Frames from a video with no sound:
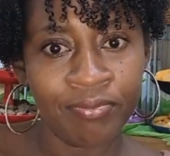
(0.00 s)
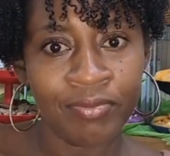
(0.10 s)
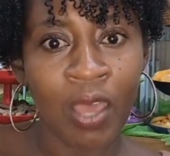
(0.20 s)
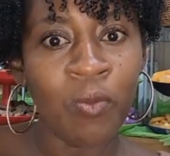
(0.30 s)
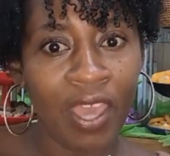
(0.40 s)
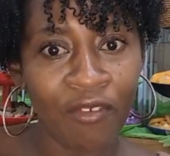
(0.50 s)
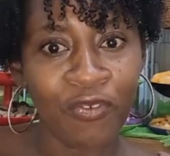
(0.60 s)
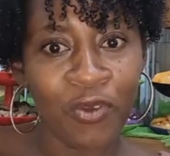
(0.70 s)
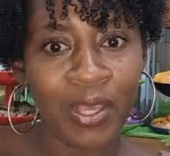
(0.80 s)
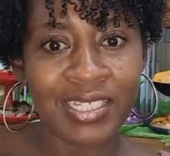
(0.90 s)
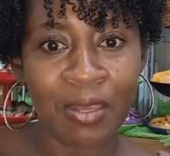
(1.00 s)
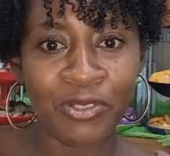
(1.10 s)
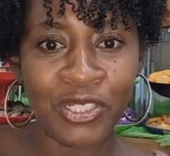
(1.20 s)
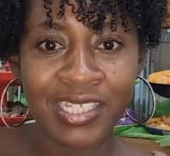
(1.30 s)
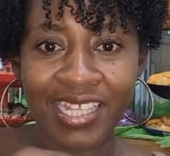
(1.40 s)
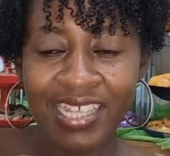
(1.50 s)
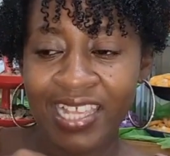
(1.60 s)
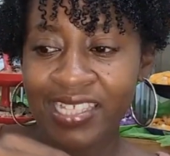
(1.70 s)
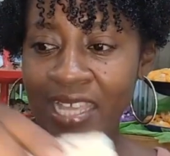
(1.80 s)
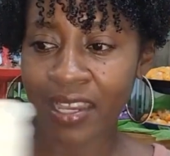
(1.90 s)
And we have a few exceptions, as I
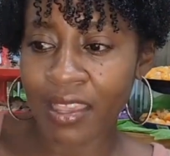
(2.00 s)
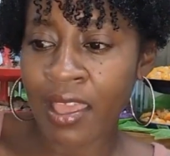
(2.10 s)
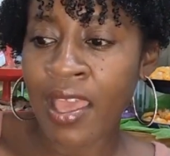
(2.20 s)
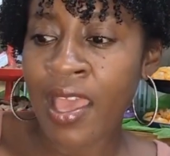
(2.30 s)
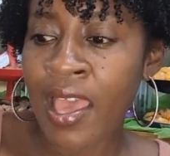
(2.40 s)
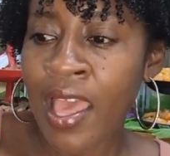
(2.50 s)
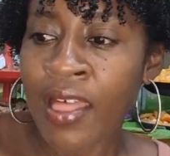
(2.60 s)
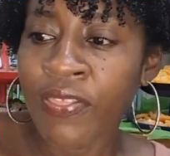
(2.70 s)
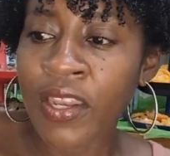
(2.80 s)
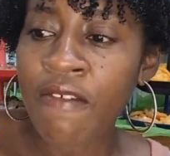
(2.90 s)
said. Then the